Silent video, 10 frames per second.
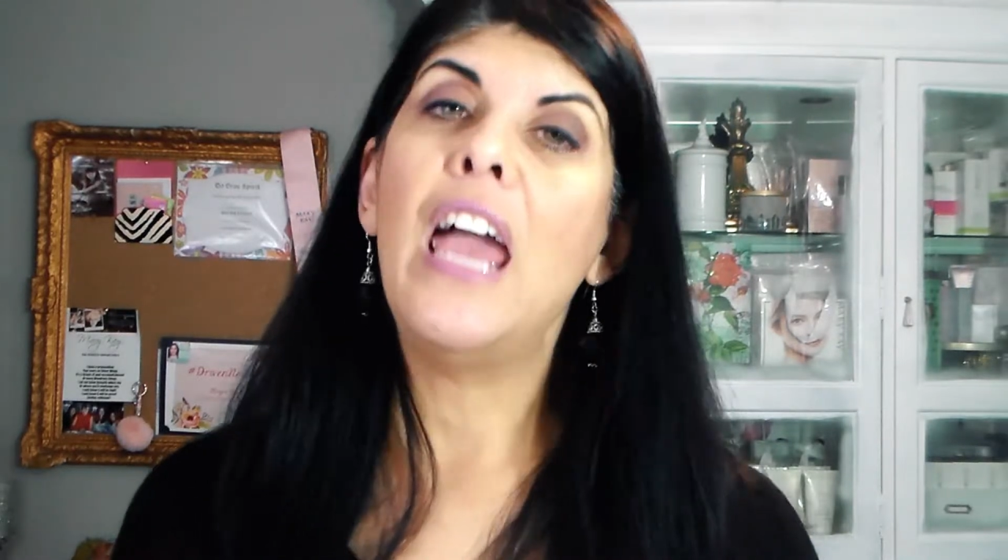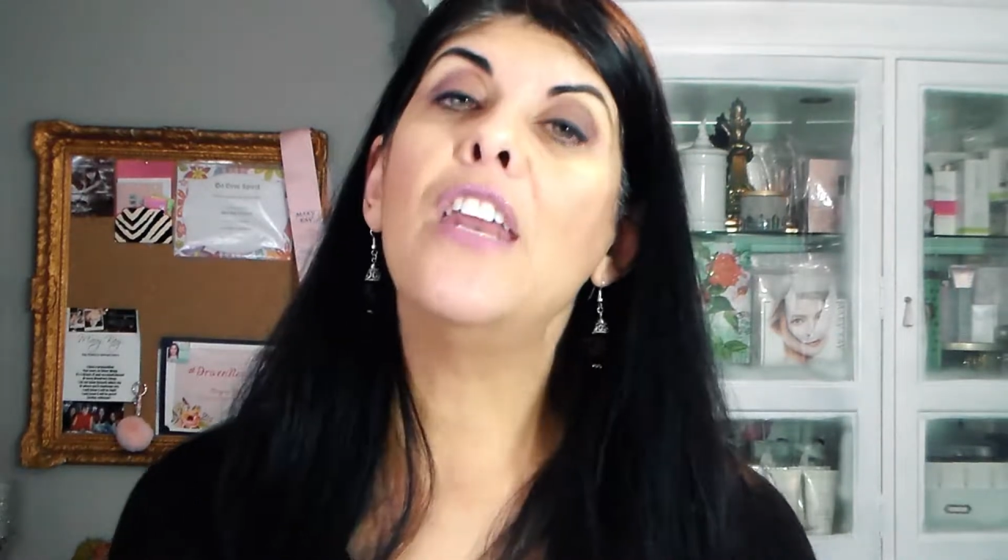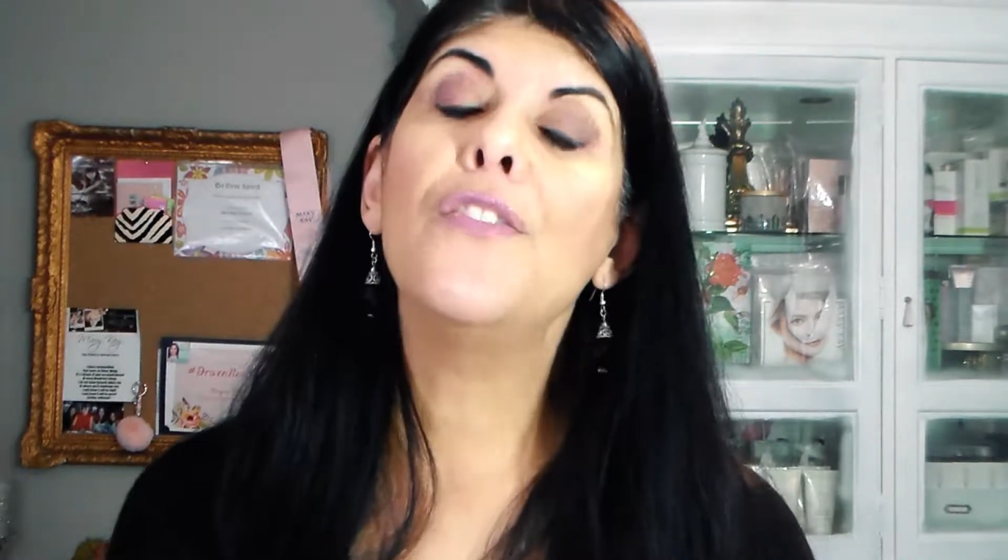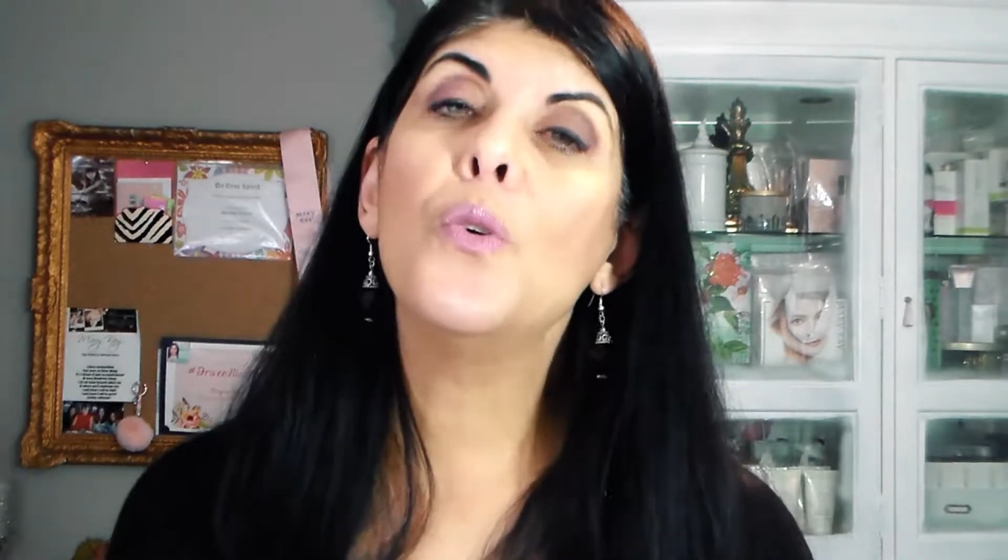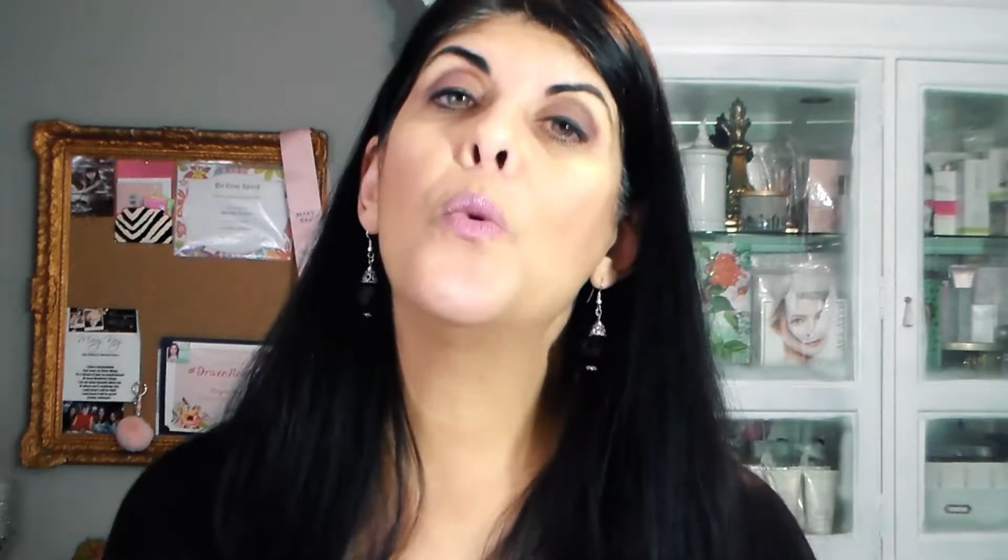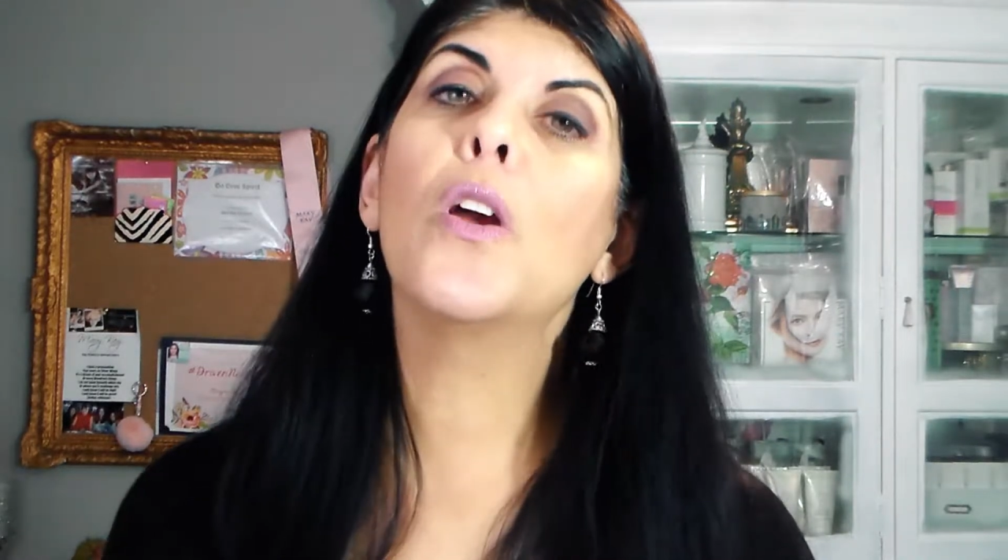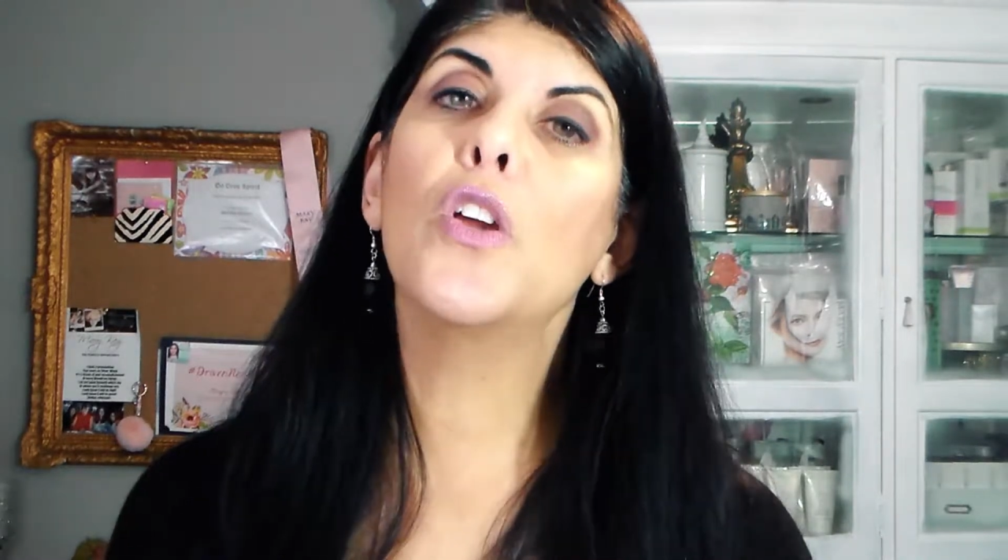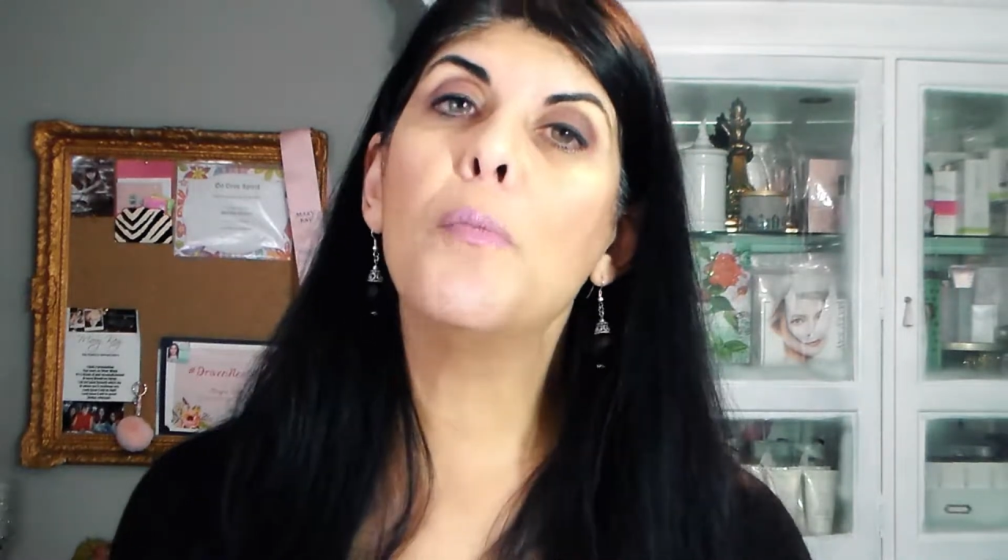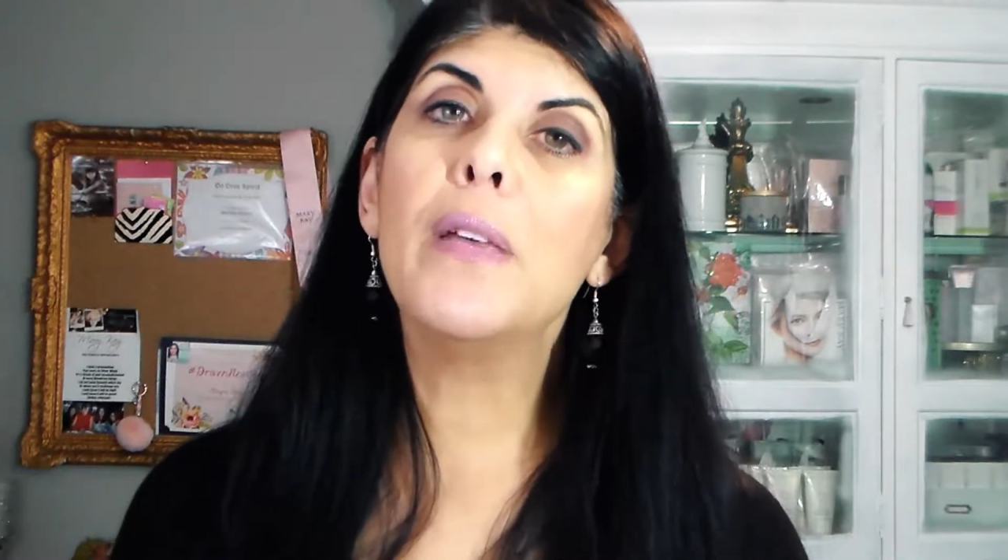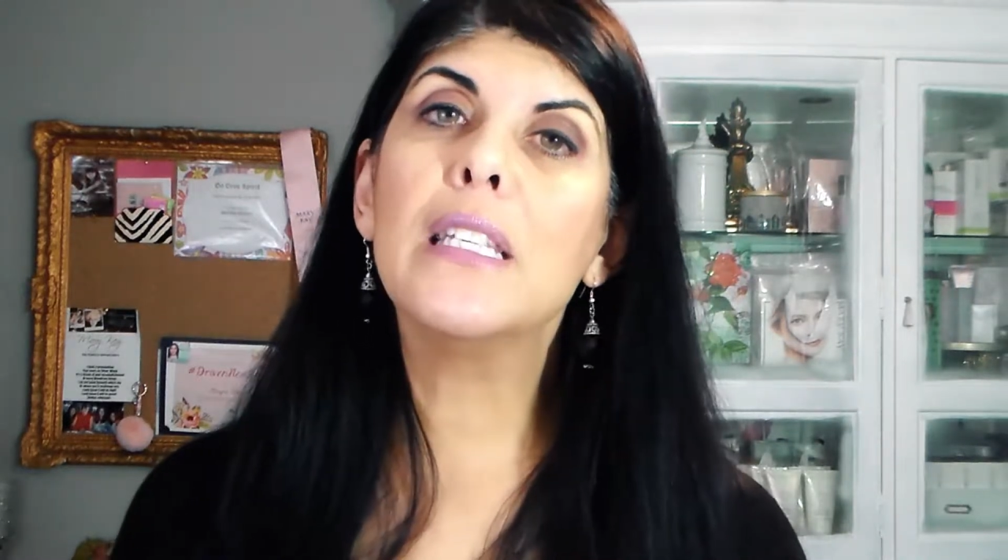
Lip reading: And if you work your